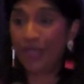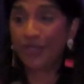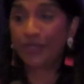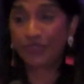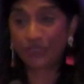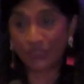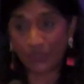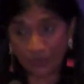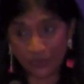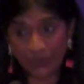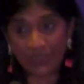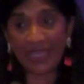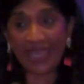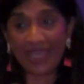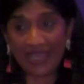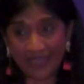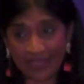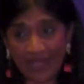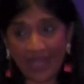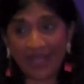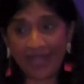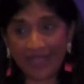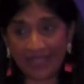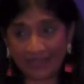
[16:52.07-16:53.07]
So
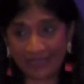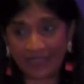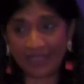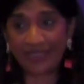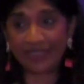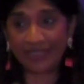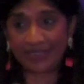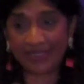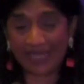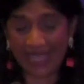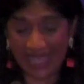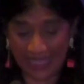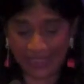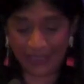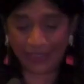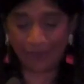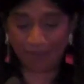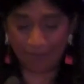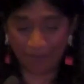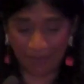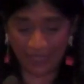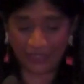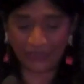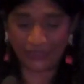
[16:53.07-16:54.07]
take on this as
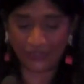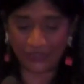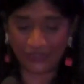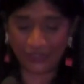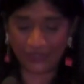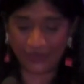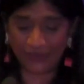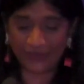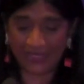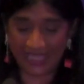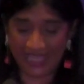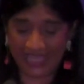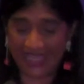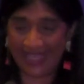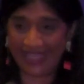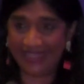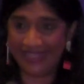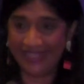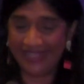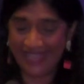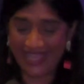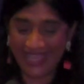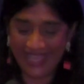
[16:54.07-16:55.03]
much as you can.